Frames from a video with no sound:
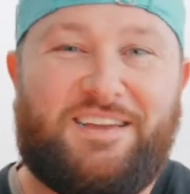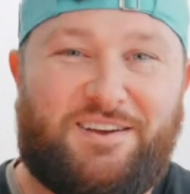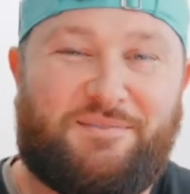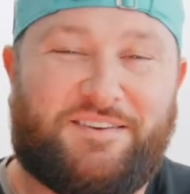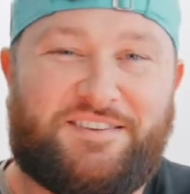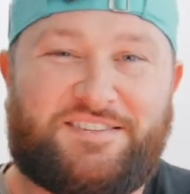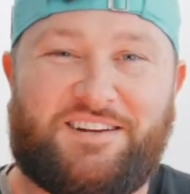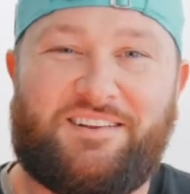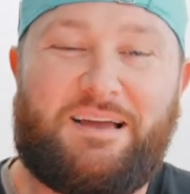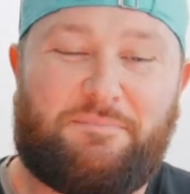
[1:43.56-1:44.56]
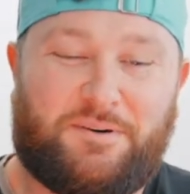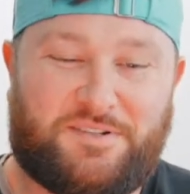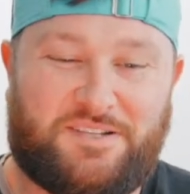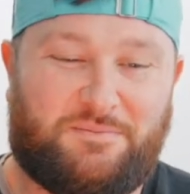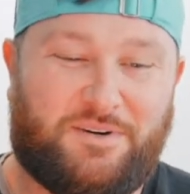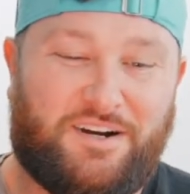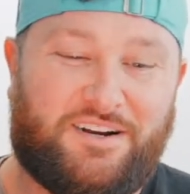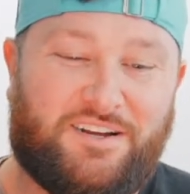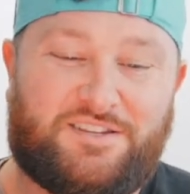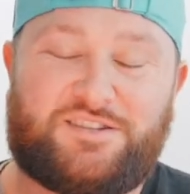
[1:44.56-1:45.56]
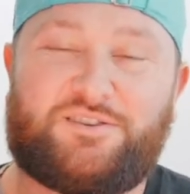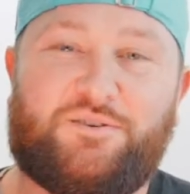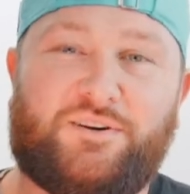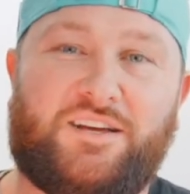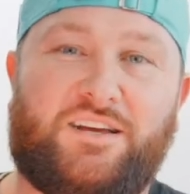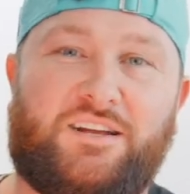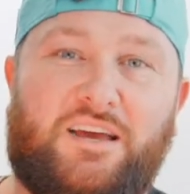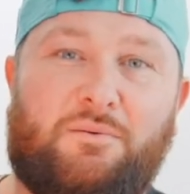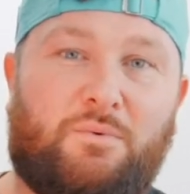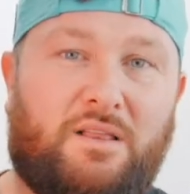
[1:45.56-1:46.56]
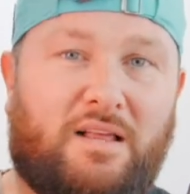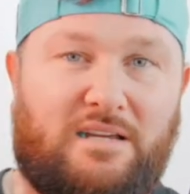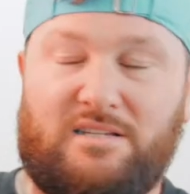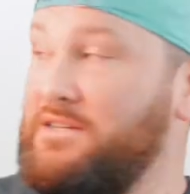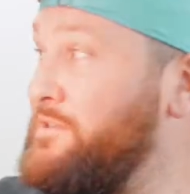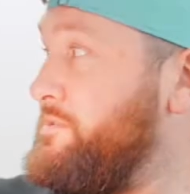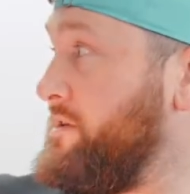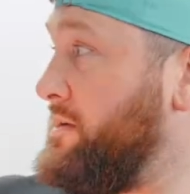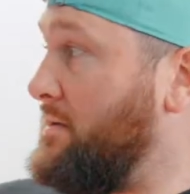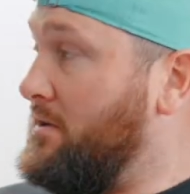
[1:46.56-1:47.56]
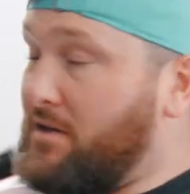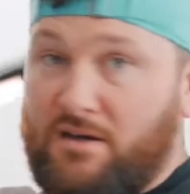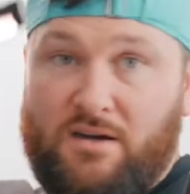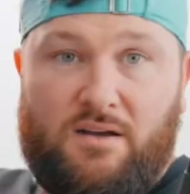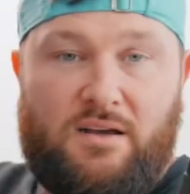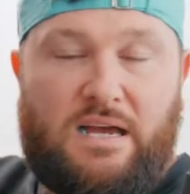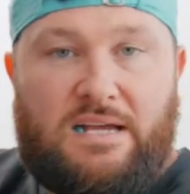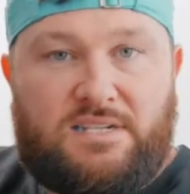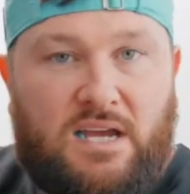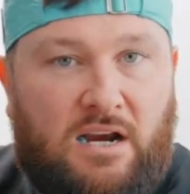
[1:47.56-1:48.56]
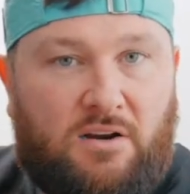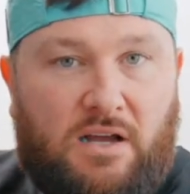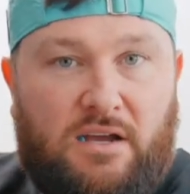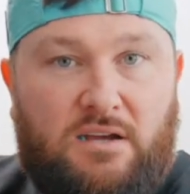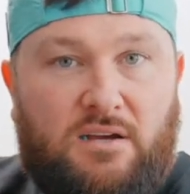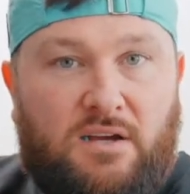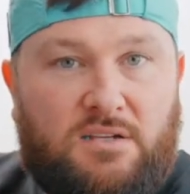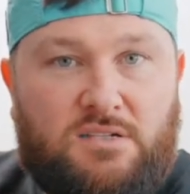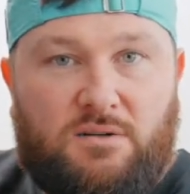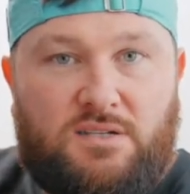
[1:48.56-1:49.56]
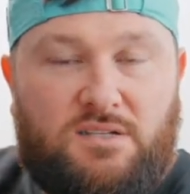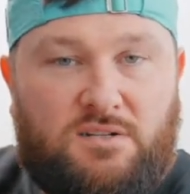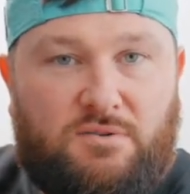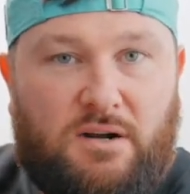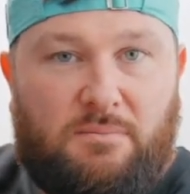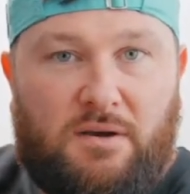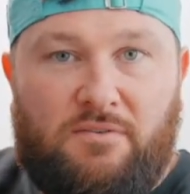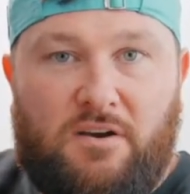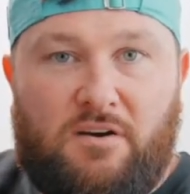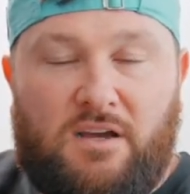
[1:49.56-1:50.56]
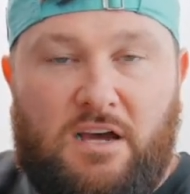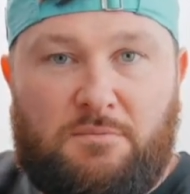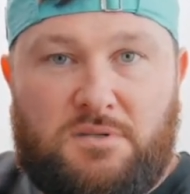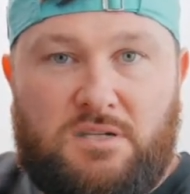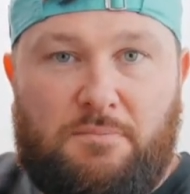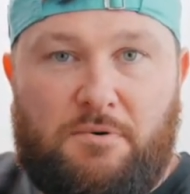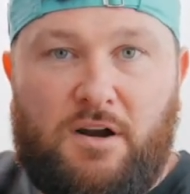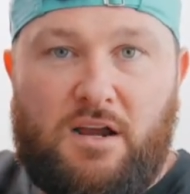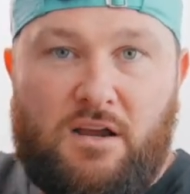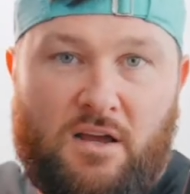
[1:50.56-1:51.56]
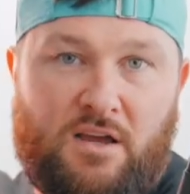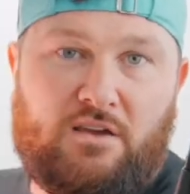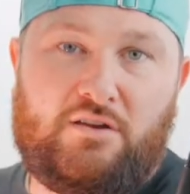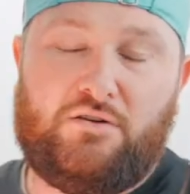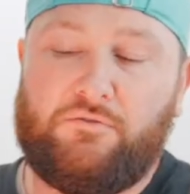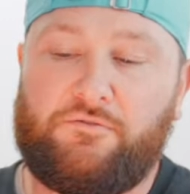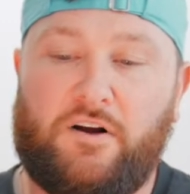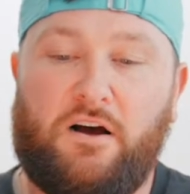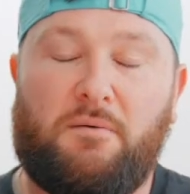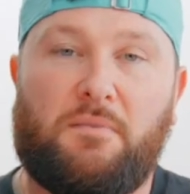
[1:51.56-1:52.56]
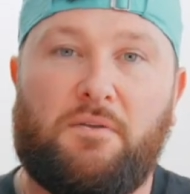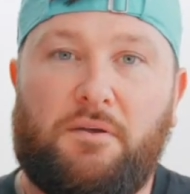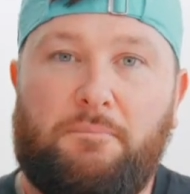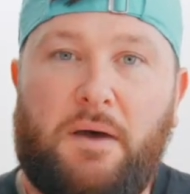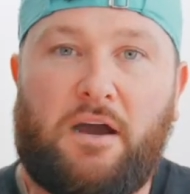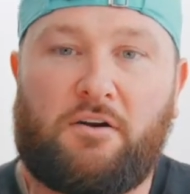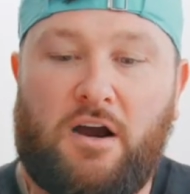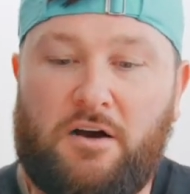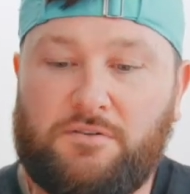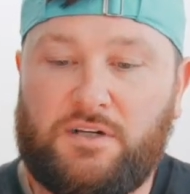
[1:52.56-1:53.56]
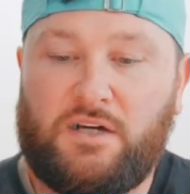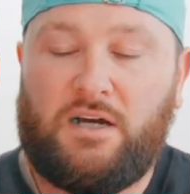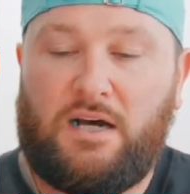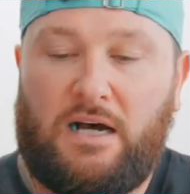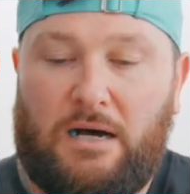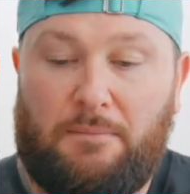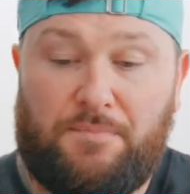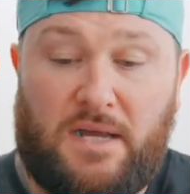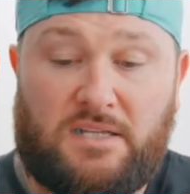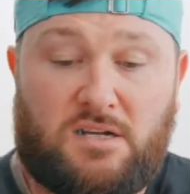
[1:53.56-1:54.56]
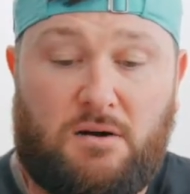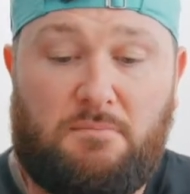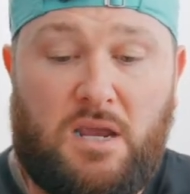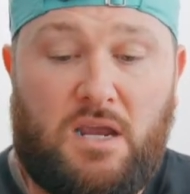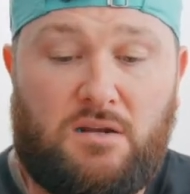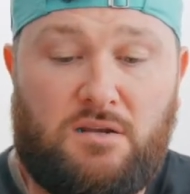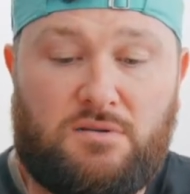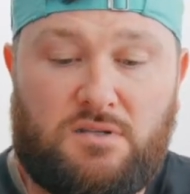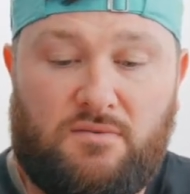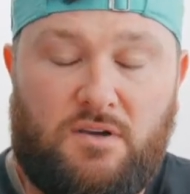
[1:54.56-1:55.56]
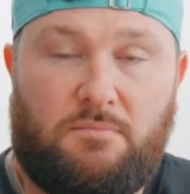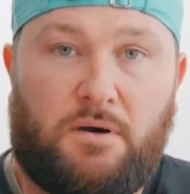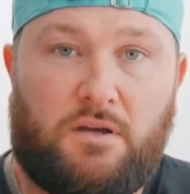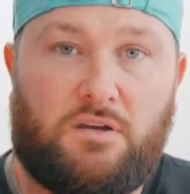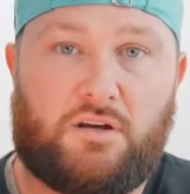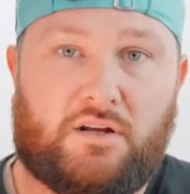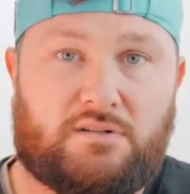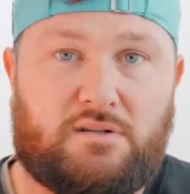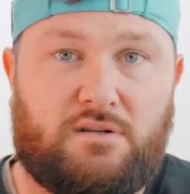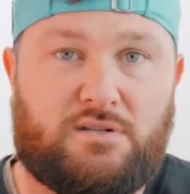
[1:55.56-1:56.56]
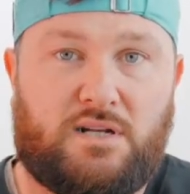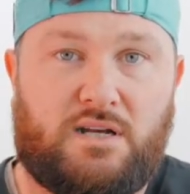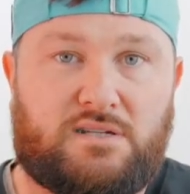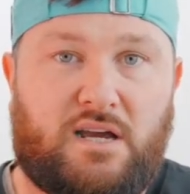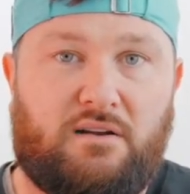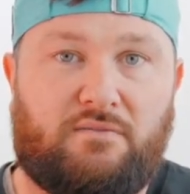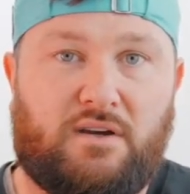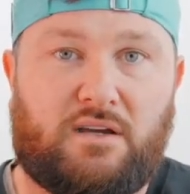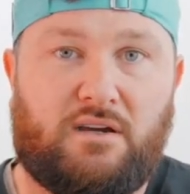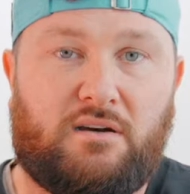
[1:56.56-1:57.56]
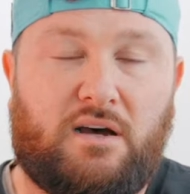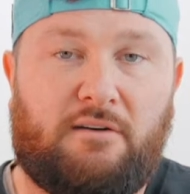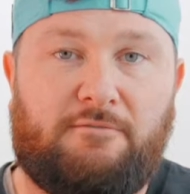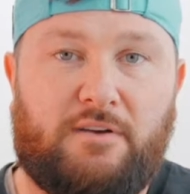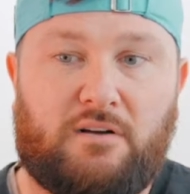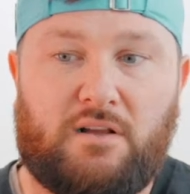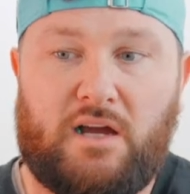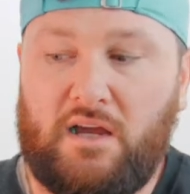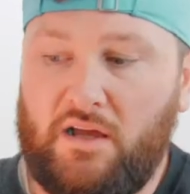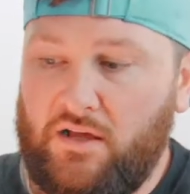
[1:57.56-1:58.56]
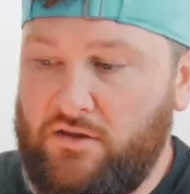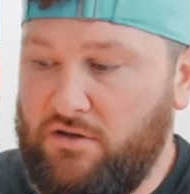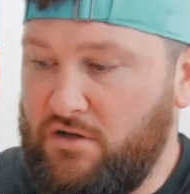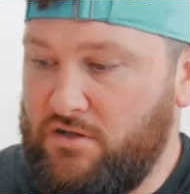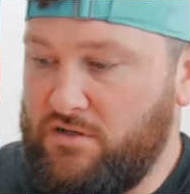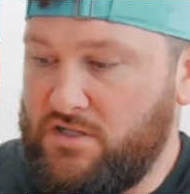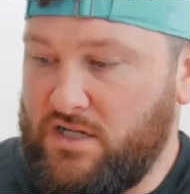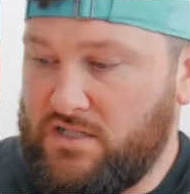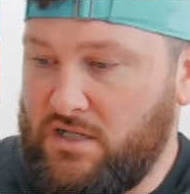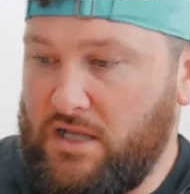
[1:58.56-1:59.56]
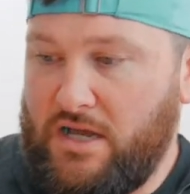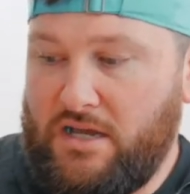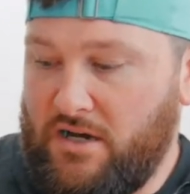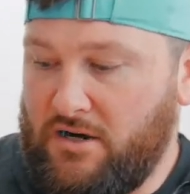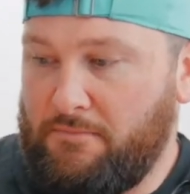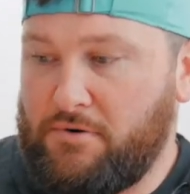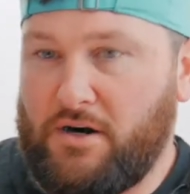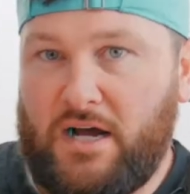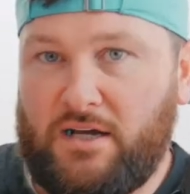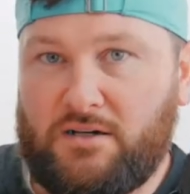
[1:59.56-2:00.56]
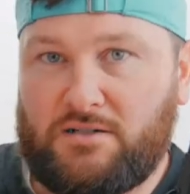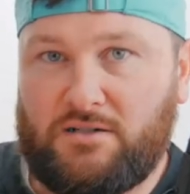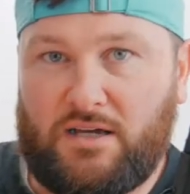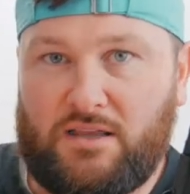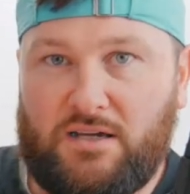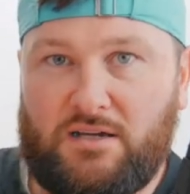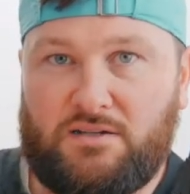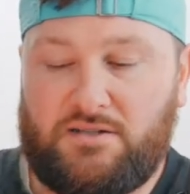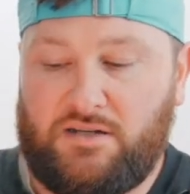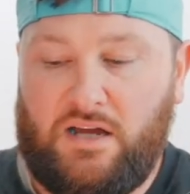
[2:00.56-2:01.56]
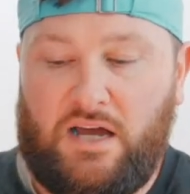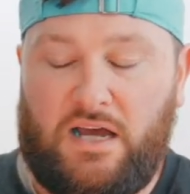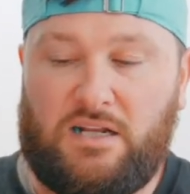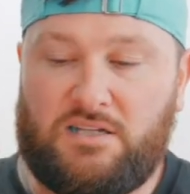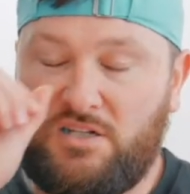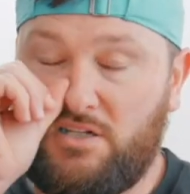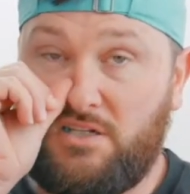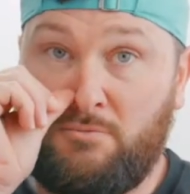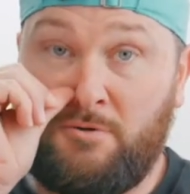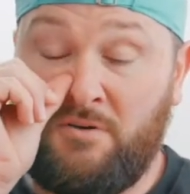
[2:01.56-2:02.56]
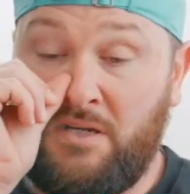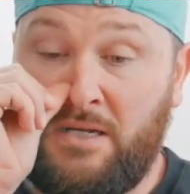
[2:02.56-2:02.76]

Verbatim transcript: you can put this on a light pole somewhere, screw it in, and we like to use it as a hair light. So it sits right above here and it helps separate you from the background. Um, that's our main use of it, but you can also use it as kind of like a, a fill light. You can use it as a light on a product like this, and it's just a really